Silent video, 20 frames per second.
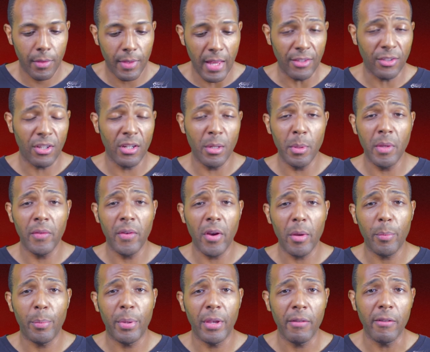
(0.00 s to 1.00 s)
that's going to be a
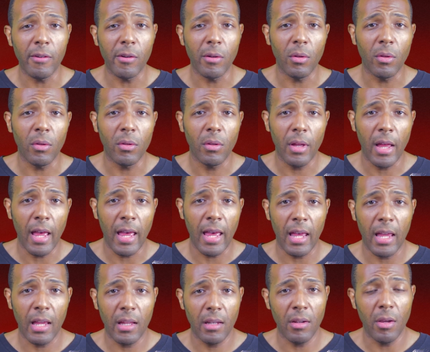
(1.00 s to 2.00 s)
very pivotal
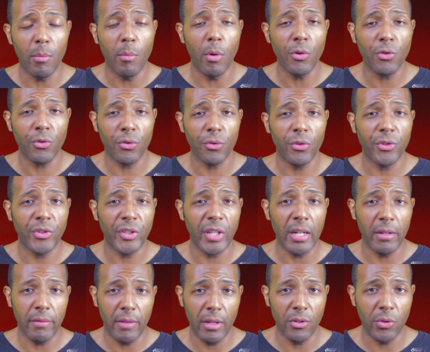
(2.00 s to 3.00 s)
and emotional
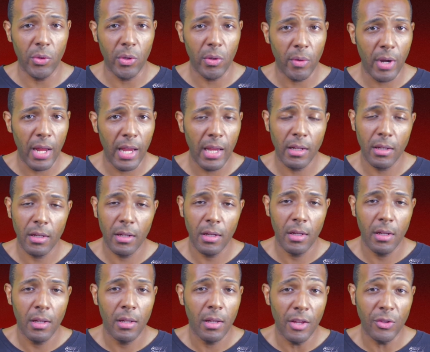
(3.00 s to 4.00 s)
scene if they do it right.
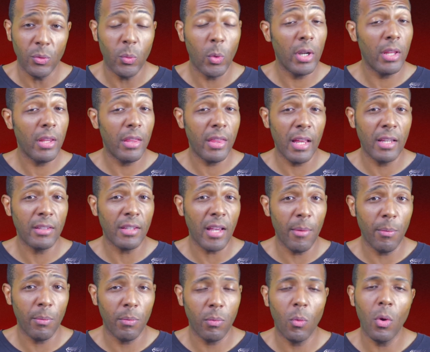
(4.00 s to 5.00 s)
It's one of the things
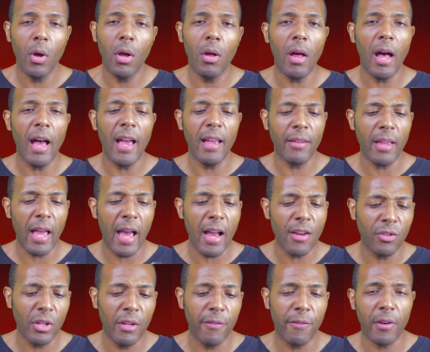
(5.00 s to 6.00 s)
I'm, well, I
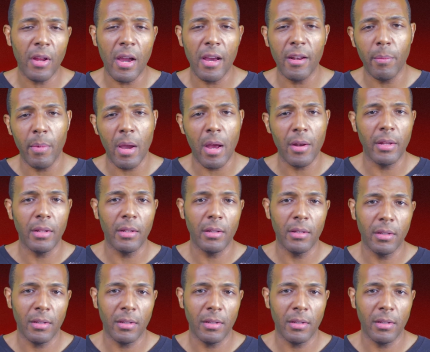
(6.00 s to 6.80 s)
actually forgot about it